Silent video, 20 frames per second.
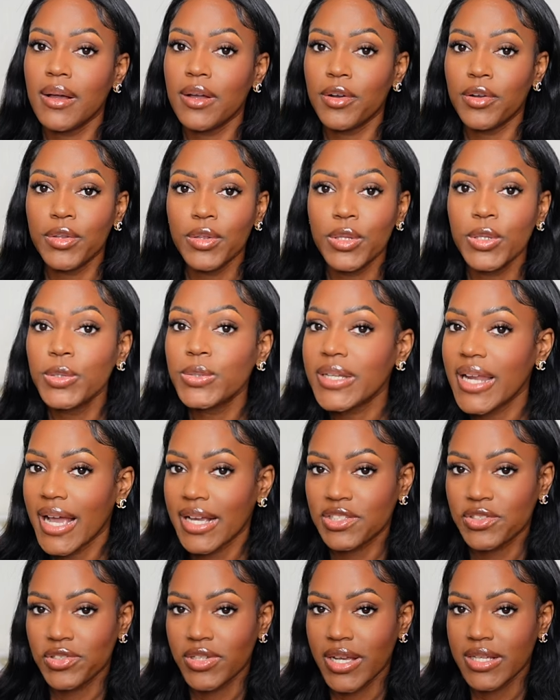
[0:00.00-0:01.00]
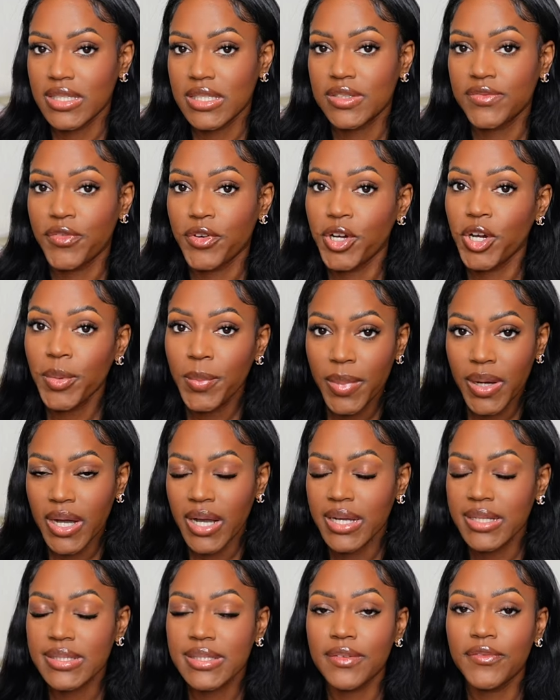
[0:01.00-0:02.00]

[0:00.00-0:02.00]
glute exercises for your butt.